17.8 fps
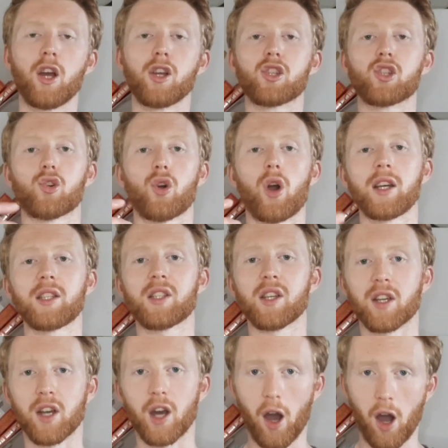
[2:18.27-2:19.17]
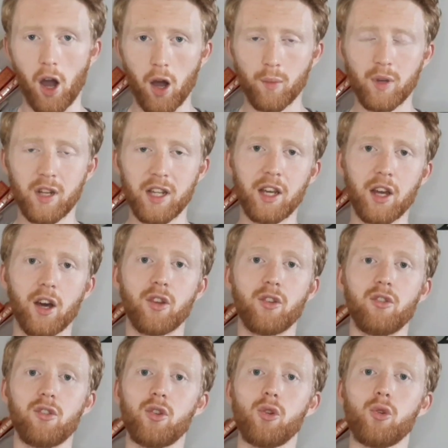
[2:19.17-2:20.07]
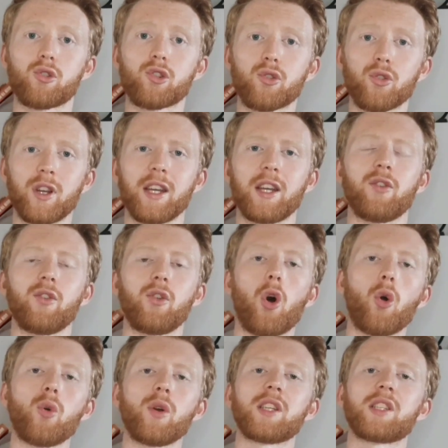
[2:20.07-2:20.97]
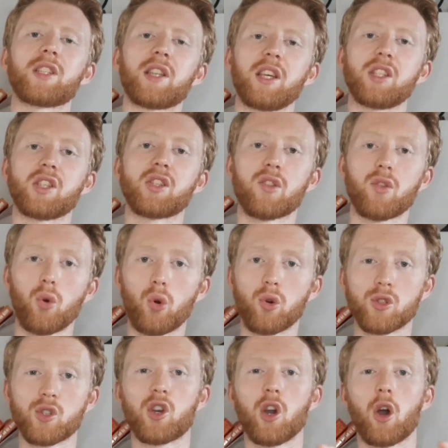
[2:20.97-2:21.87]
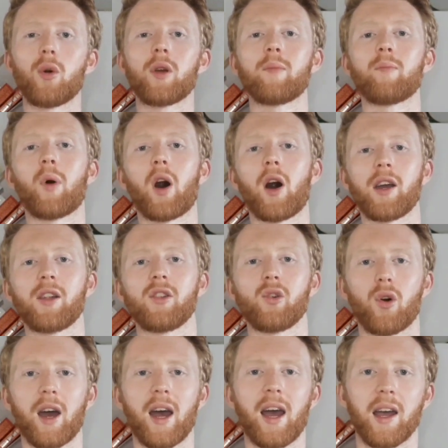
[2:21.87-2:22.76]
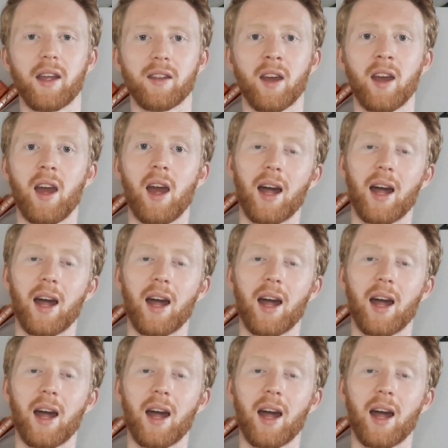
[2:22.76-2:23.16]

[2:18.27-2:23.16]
try to calmly and neutrally notice these thoughts going by in your head.